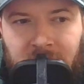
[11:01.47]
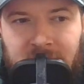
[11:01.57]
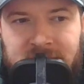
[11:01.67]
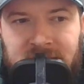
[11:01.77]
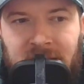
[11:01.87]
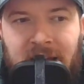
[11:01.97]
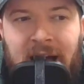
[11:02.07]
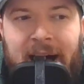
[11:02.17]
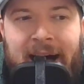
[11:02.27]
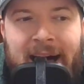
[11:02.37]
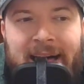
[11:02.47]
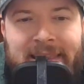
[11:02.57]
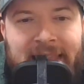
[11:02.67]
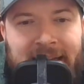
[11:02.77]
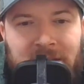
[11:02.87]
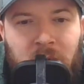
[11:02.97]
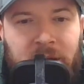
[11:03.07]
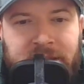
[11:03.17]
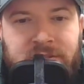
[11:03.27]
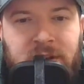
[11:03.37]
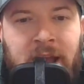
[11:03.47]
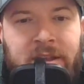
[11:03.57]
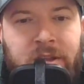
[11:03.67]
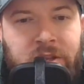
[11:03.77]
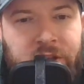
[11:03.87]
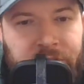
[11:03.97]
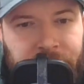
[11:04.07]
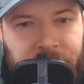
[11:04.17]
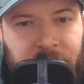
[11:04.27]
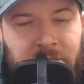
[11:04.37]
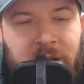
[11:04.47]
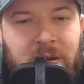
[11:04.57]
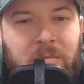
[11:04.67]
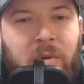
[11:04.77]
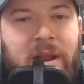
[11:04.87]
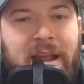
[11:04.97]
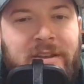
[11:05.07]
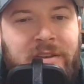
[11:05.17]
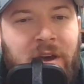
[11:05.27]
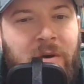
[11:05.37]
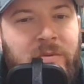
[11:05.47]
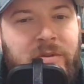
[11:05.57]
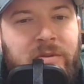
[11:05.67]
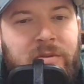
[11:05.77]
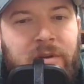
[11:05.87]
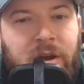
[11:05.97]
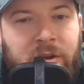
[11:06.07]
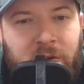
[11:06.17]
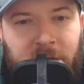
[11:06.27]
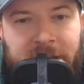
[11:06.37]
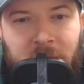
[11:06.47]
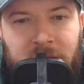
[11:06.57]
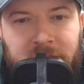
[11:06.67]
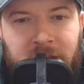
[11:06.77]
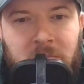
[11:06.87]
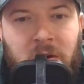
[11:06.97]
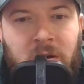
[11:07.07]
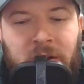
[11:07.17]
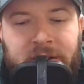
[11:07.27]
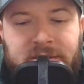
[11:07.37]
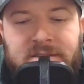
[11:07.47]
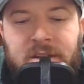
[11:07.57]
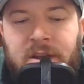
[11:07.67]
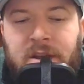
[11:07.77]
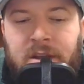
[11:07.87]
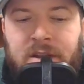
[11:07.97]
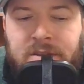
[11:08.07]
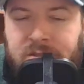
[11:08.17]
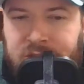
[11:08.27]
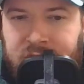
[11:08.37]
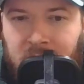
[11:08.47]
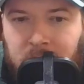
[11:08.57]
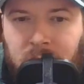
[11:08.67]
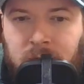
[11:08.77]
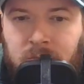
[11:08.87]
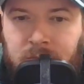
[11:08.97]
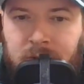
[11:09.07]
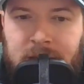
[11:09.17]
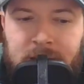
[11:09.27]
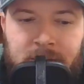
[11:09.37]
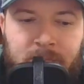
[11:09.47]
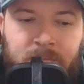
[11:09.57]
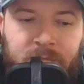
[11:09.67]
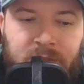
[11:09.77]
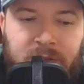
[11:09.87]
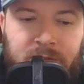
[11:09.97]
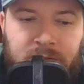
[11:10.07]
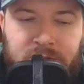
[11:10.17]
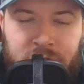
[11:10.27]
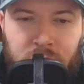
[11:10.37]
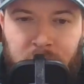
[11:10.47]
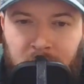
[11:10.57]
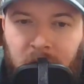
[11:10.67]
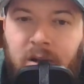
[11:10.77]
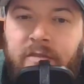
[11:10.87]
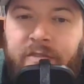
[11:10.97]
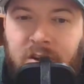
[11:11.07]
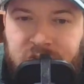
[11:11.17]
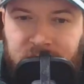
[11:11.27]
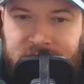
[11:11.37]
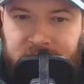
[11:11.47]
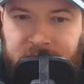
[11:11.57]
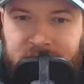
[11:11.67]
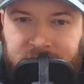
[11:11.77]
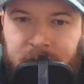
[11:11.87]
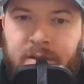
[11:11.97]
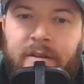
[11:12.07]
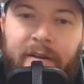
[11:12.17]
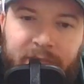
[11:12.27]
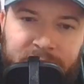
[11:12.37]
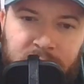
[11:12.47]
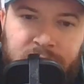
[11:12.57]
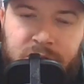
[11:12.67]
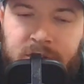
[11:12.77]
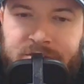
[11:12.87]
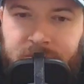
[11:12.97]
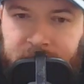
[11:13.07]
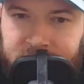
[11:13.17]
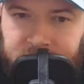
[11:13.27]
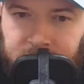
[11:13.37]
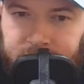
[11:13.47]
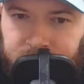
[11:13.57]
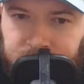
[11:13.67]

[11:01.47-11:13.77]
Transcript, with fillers: thoughts, I like what he's trying to do, but I don't agree with him on his double two-part first resurrection, future resurrection.